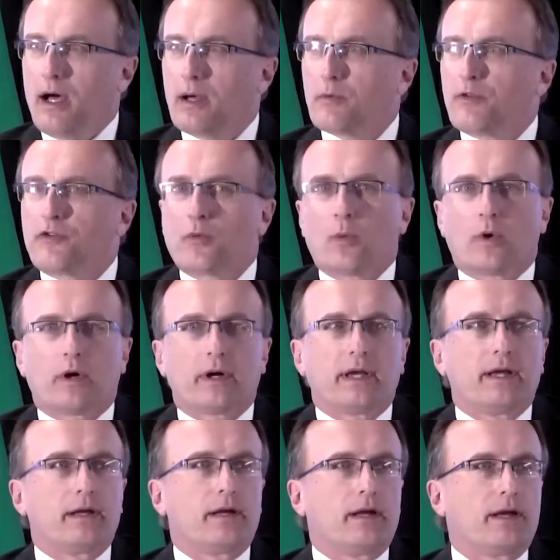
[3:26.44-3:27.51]
I was sworn
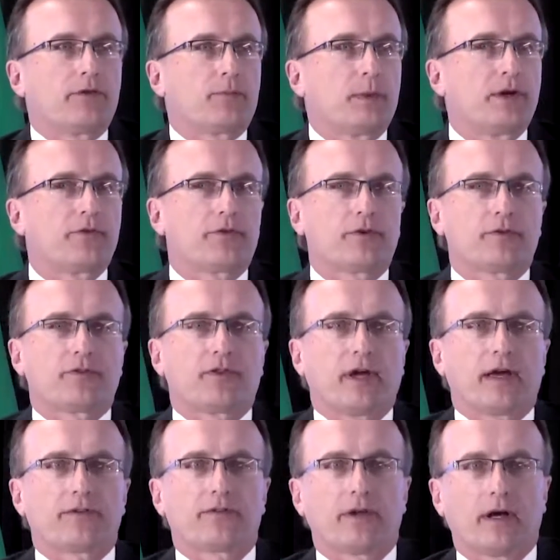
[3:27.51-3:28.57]
in as Minister of
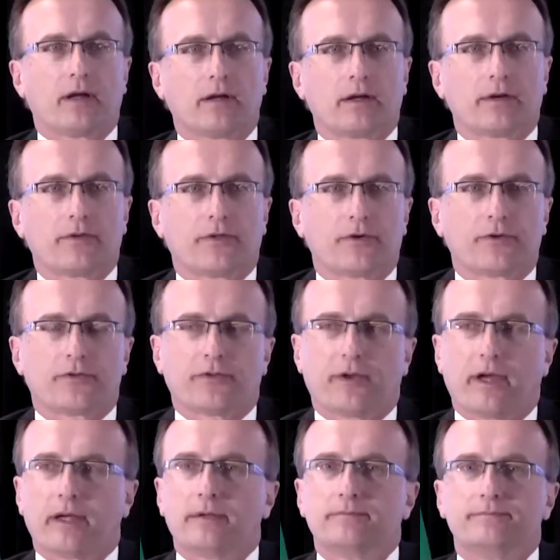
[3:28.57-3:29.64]
SaskTel on a
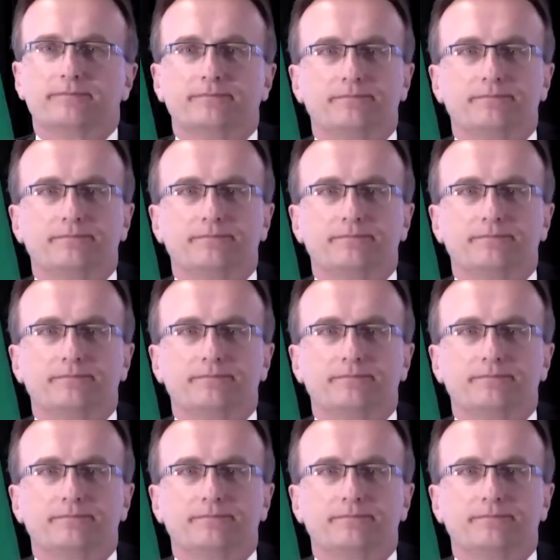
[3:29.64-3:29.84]
Thursday.